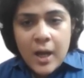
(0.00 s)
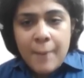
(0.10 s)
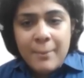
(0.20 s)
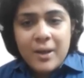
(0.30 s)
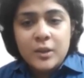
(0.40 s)

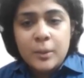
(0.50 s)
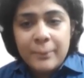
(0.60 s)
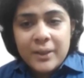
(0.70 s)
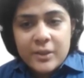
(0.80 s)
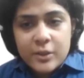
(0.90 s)
Among the
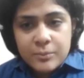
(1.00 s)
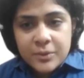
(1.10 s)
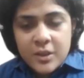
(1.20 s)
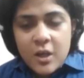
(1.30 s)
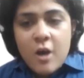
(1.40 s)

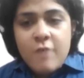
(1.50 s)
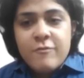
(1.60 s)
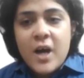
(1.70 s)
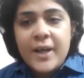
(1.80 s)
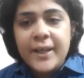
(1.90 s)
pilgrims,
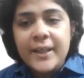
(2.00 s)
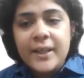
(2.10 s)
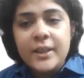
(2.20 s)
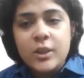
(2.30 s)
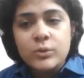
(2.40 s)
Fahin
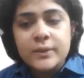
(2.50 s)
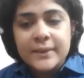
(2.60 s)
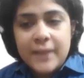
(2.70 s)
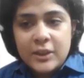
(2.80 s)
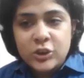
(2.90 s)
and Yun
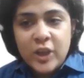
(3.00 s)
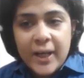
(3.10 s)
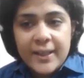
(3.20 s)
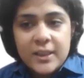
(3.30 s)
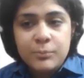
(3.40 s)
San,
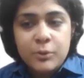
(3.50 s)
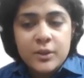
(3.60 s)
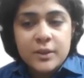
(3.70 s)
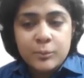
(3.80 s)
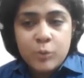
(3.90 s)
Chinese
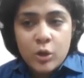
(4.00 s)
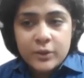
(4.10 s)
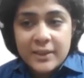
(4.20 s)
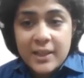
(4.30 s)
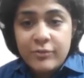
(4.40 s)
Buddhist
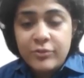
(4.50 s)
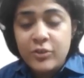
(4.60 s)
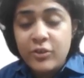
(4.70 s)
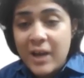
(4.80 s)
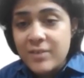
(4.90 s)
monks, left
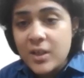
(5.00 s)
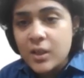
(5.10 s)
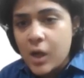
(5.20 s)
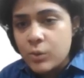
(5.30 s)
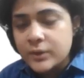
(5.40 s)
travel
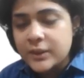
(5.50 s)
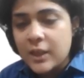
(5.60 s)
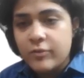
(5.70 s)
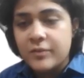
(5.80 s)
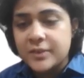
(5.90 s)
accounts
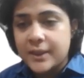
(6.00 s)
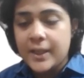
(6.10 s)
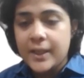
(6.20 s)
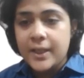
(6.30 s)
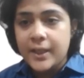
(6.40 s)
after
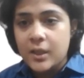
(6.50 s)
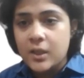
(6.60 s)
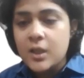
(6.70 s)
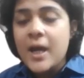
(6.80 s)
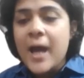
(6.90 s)
visiting India
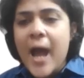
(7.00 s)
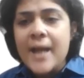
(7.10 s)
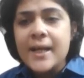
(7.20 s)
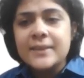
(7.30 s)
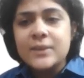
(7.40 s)

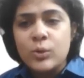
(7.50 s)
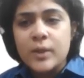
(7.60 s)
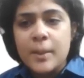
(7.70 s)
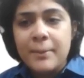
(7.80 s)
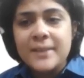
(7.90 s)
and its
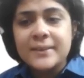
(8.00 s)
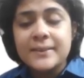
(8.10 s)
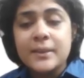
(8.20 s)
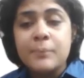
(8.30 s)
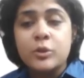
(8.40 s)
holy
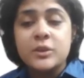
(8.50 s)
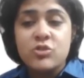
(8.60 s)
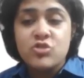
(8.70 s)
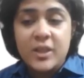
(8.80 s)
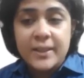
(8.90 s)
places and
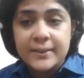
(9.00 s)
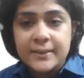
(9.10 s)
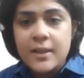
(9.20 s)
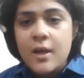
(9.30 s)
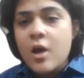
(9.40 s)
Buddhist
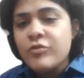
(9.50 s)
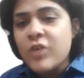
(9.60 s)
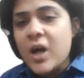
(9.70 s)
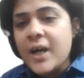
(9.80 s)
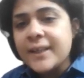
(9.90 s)
shrines.
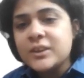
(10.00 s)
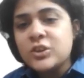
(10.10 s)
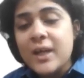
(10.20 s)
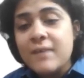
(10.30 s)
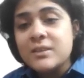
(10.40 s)
Fahin's
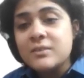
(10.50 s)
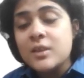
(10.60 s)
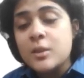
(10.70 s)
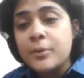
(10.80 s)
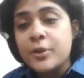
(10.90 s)
travels were
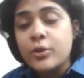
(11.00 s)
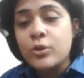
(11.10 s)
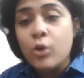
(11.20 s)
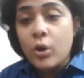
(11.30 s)
limited to